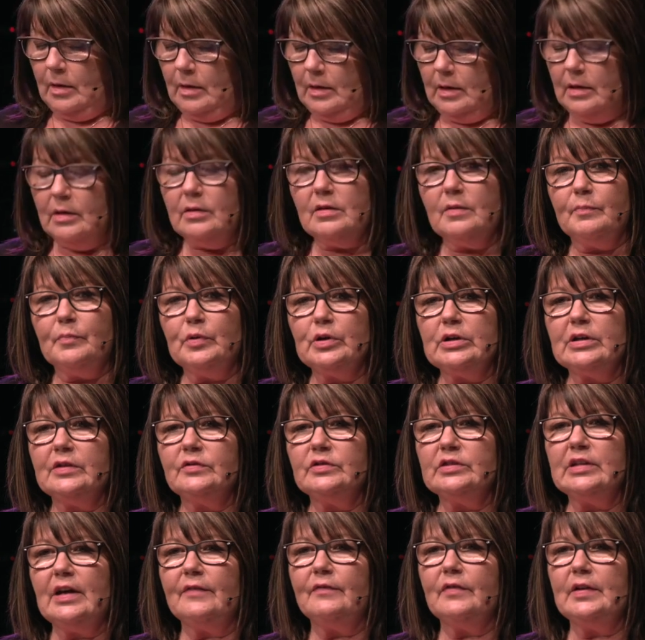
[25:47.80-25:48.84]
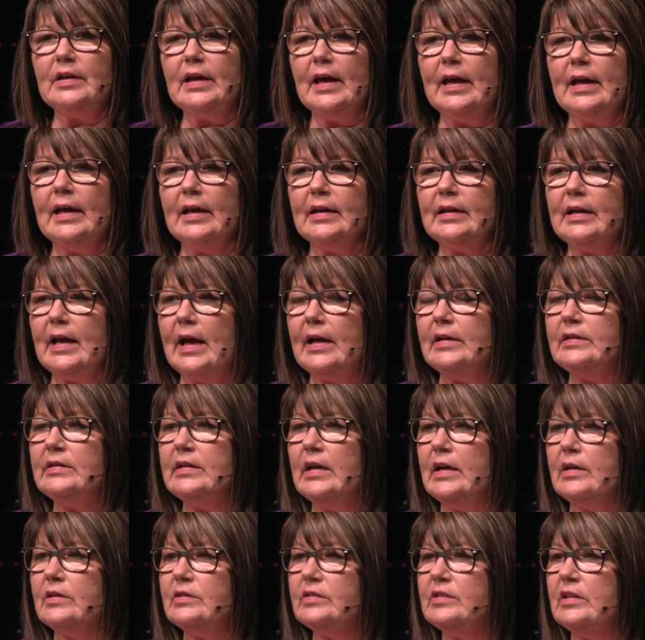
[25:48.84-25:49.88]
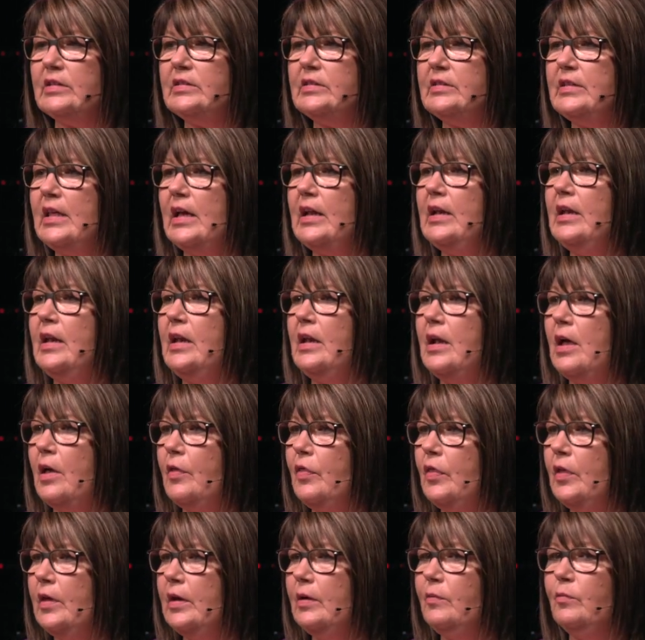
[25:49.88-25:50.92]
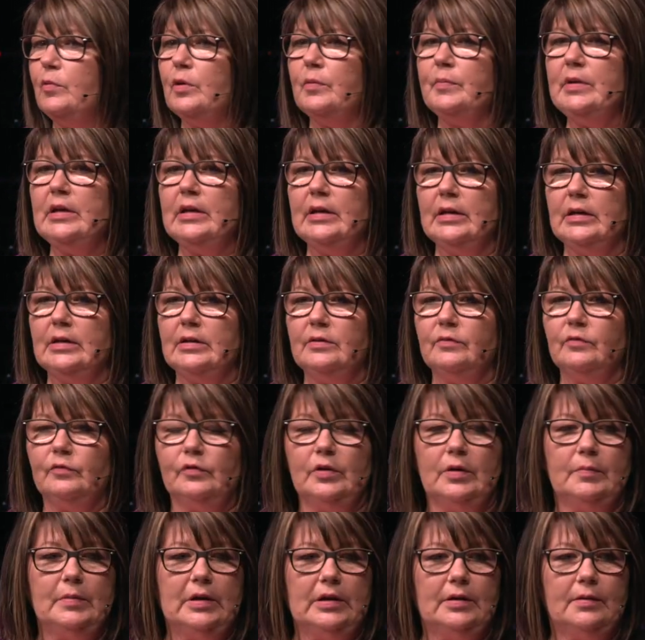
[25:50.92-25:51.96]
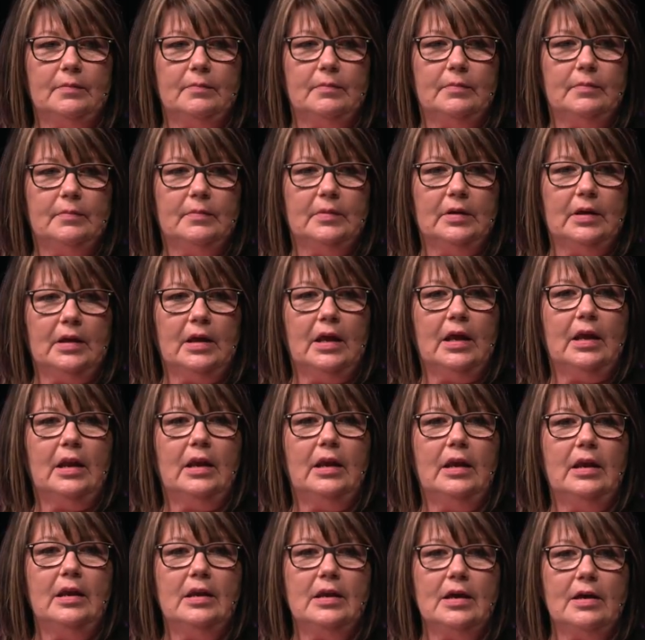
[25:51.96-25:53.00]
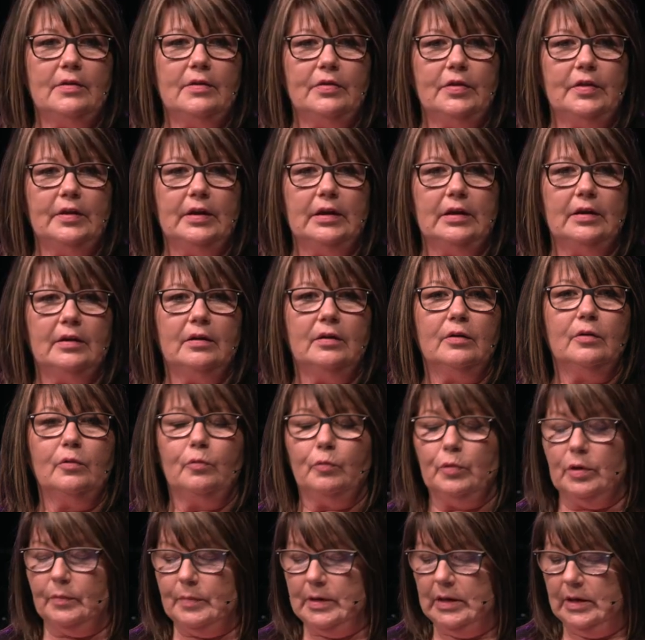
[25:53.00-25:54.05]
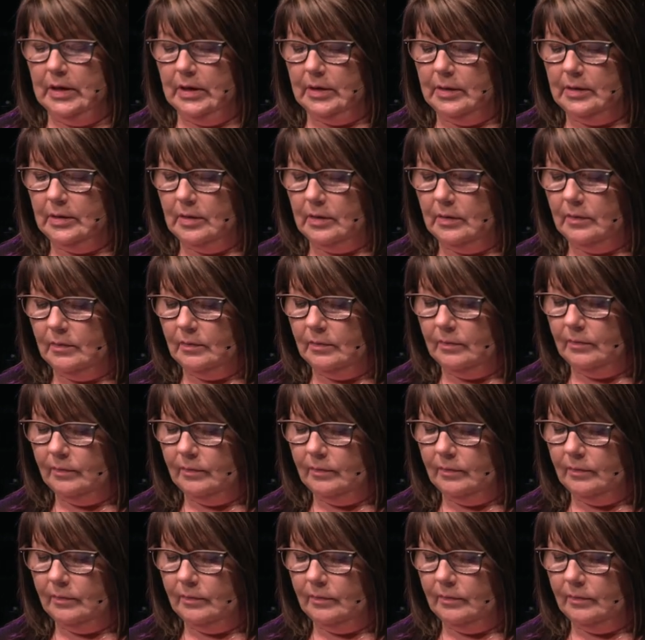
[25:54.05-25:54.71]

In the book of Zephaniah, God tells us that nothing will be hidden from Him. Nothing will be hidden.